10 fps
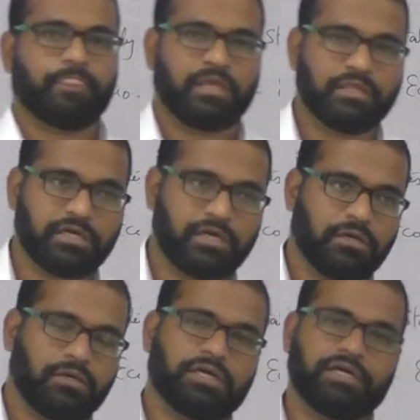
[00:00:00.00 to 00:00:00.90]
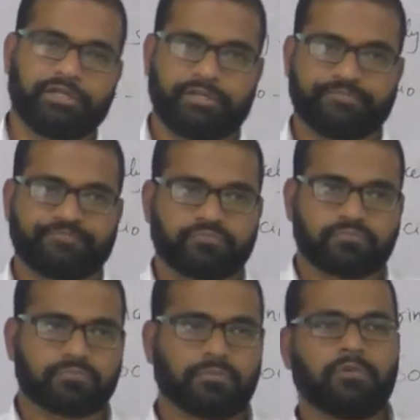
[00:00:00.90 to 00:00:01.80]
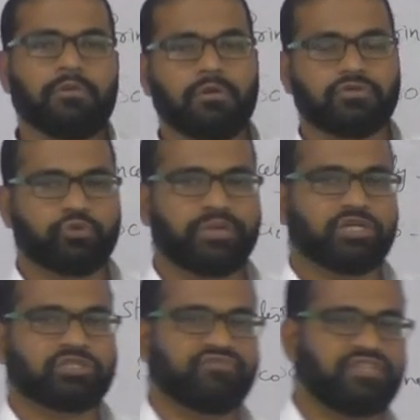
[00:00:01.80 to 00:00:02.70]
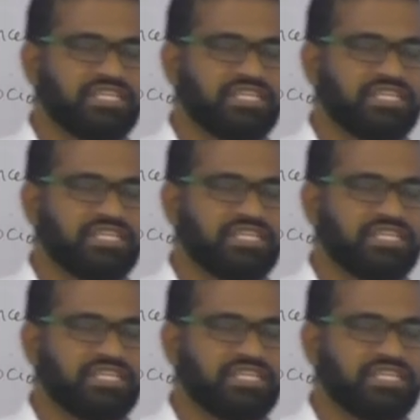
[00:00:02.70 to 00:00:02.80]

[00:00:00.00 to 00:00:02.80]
in the country. So because of